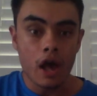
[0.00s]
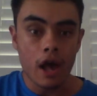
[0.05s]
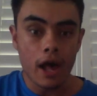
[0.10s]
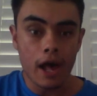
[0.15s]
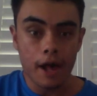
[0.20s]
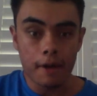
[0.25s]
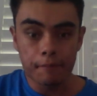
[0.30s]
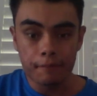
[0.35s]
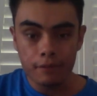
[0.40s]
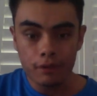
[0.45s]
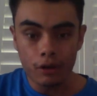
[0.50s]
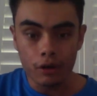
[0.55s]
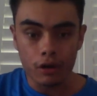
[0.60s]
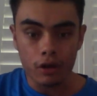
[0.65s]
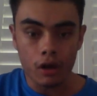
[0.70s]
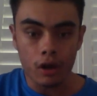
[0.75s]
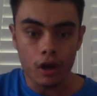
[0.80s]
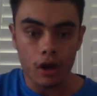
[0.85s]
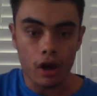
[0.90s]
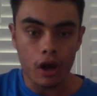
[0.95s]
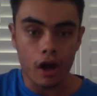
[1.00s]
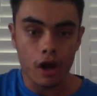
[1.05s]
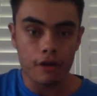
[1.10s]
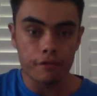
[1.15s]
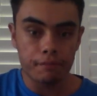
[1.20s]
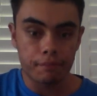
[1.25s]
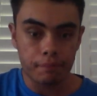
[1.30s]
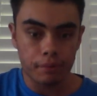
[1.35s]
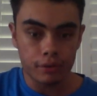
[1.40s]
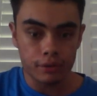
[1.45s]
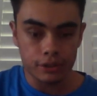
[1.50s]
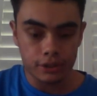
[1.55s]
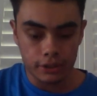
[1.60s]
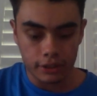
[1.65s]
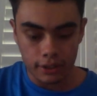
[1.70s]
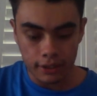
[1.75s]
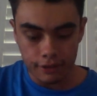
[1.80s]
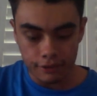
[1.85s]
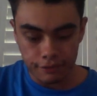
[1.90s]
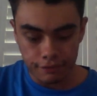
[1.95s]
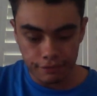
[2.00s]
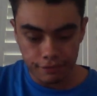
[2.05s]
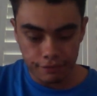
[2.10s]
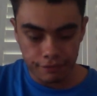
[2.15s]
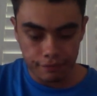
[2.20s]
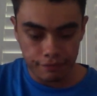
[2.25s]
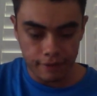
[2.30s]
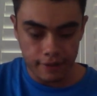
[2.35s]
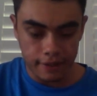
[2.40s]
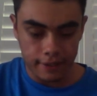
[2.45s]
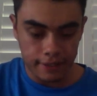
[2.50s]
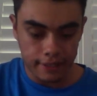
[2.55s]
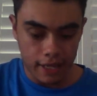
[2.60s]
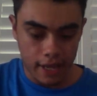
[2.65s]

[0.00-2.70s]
look, I personally think,